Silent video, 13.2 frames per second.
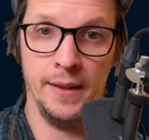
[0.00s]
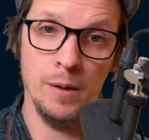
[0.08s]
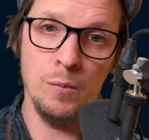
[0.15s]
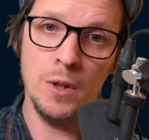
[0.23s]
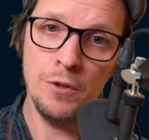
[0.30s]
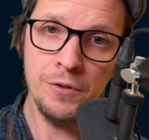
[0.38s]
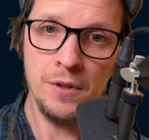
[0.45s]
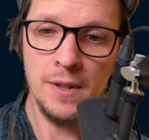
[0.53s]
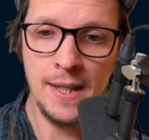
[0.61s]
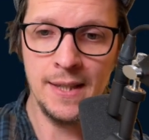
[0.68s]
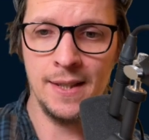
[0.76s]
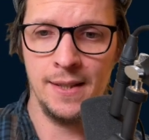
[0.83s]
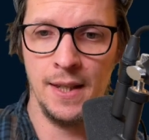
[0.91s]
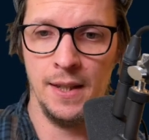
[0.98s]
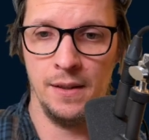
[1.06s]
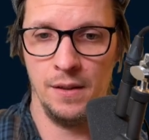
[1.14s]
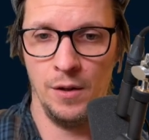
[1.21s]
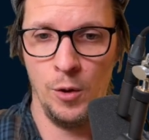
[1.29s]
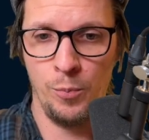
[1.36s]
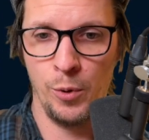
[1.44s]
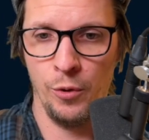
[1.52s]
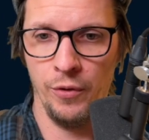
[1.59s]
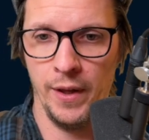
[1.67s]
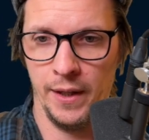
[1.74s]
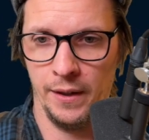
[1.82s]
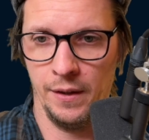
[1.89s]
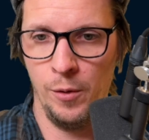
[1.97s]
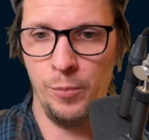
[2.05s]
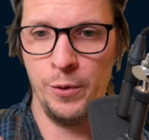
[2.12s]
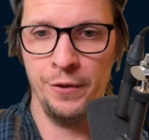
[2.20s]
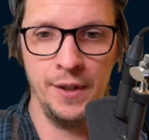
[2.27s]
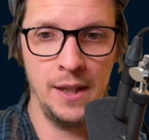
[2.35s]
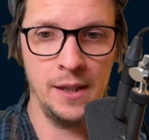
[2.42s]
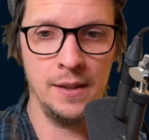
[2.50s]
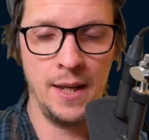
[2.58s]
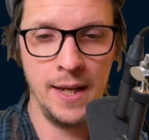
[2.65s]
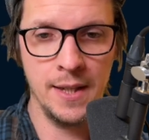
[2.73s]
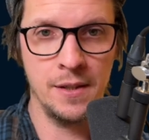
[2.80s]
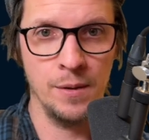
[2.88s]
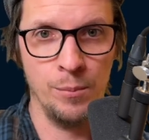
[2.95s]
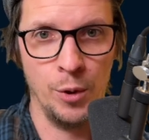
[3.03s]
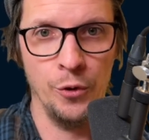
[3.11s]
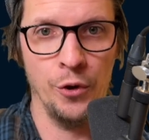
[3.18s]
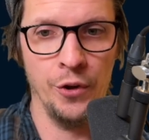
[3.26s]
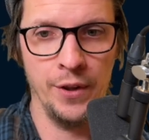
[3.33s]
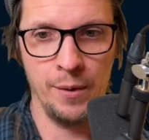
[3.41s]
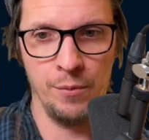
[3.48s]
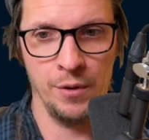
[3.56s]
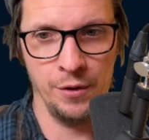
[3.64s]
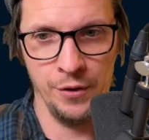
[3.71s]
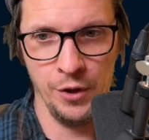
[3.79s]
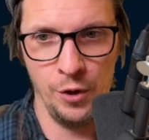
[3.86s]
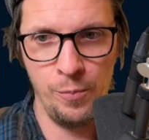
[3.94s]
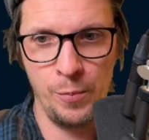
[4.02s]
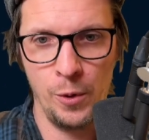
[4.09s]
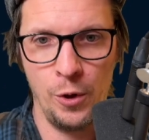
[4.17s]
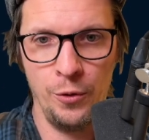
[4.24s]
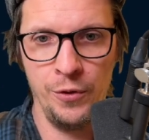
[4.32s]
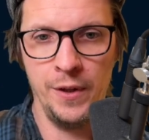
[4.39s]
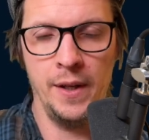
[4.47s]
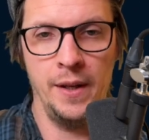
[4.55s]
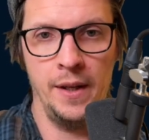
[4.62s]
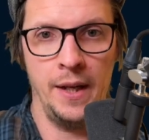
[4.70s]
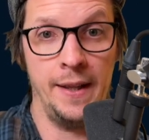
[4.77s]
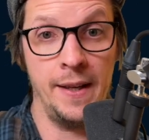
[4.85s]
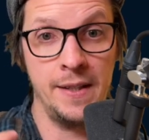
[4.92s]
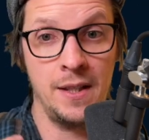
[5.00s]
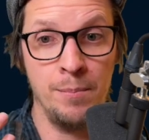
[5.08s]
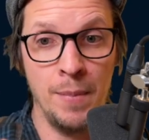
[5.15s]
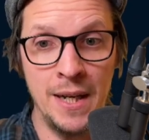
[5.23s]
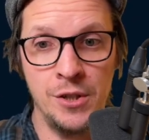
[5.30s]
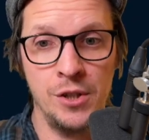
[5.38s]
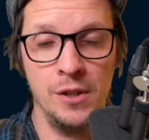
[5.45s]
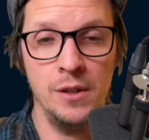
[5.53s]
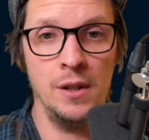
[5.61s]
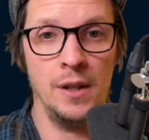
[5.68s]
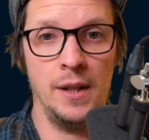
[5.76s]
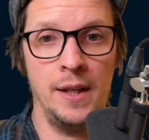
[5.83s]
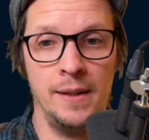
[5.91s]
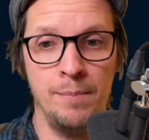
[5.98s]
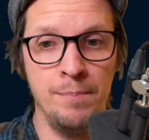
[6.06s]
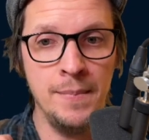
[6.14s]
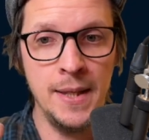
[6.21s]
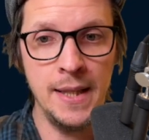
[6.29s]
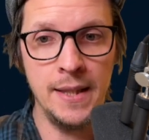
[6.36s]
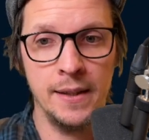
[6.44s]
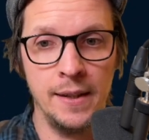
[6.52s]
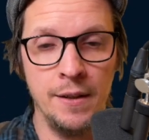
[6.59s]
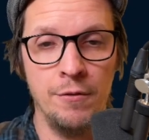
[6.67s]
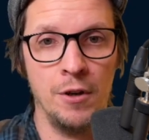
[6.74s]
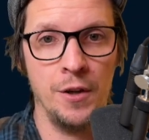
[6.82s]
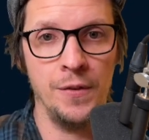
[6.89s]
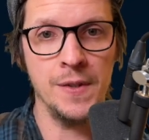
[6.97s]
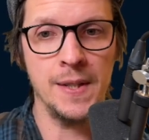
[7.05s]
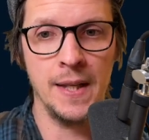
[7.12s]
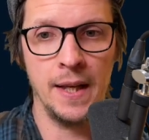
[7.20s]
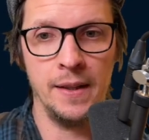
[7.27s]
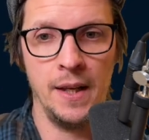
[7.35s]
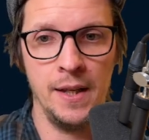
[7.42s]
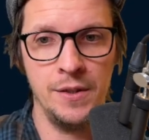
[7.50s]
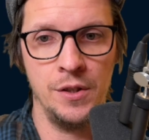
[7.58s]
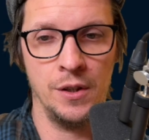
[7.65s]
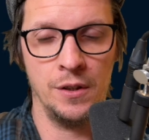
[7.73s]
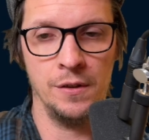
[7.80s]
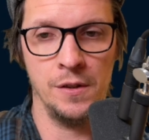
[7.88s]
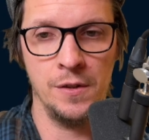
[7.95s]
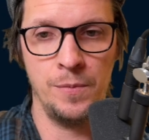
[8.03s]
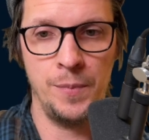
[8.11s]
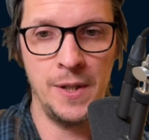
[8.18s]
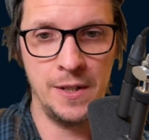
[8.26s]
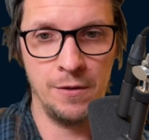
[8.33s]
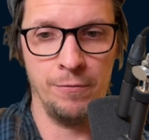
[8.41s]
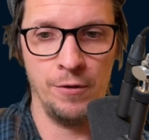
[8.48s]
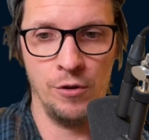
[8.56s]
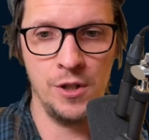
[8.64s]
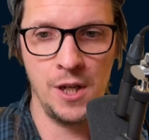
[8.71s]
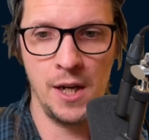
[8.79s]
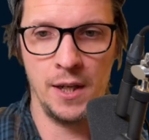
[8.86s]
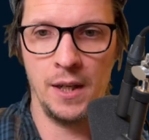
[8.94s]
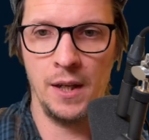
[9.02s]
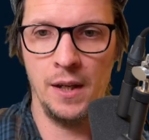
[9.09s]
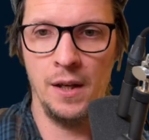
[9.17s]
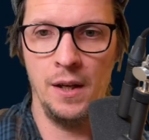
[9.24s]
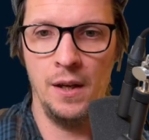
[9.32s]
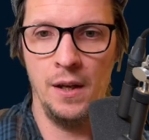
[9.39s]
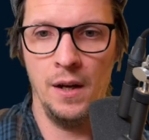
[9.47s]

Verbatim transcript: And then we go to the next state, uploading. Uploading takes the model that we're going to upload, and as I mentioned, it immediately runs that asynchronous piece of logic,